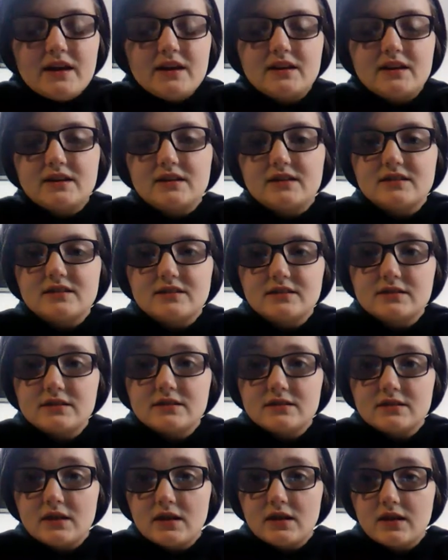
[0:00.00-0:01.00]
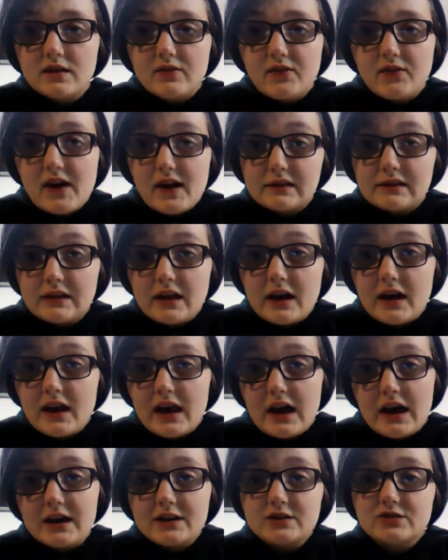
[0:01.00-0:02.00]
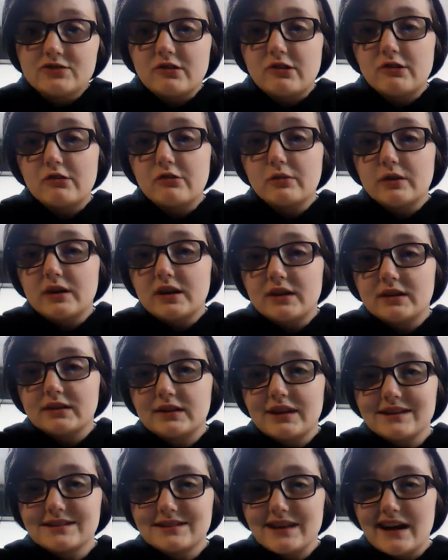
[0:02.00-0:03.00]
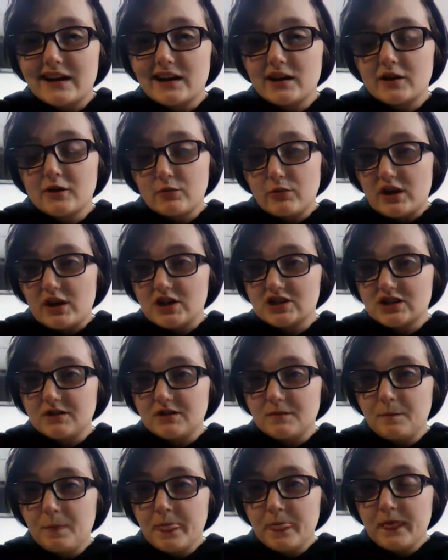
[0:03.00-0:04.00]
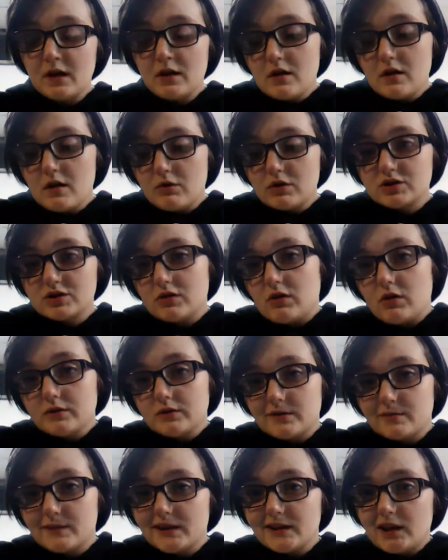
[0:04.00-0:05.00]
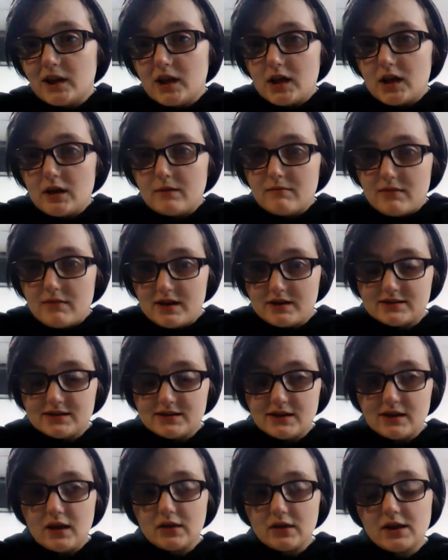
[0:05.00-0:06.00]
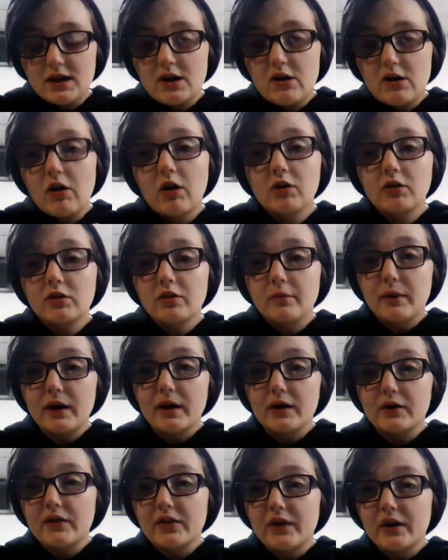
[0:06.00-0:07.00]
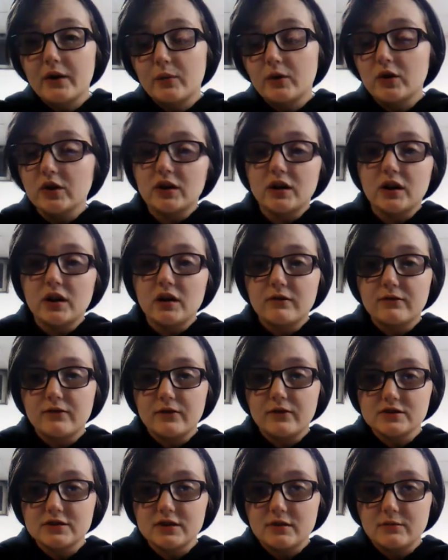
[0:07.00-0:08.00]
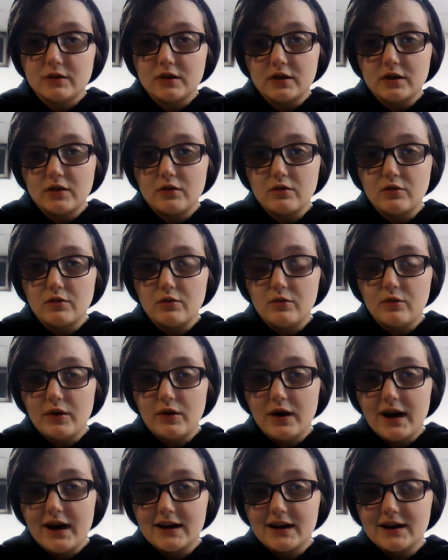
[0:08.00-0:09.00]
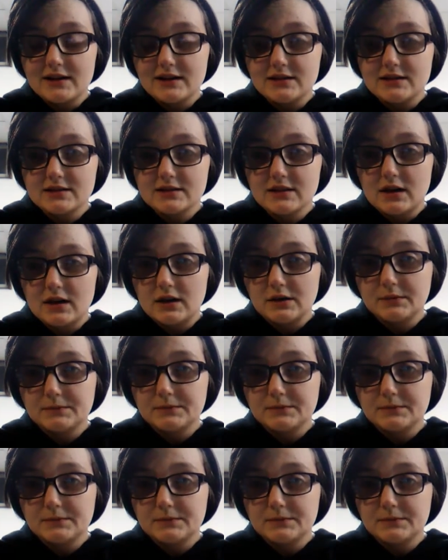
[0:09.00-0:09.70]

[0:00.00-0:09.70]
is the fact that I struggle with anxiety and depression, which ultimately makes it a lot harder to parent than it would for someone who has,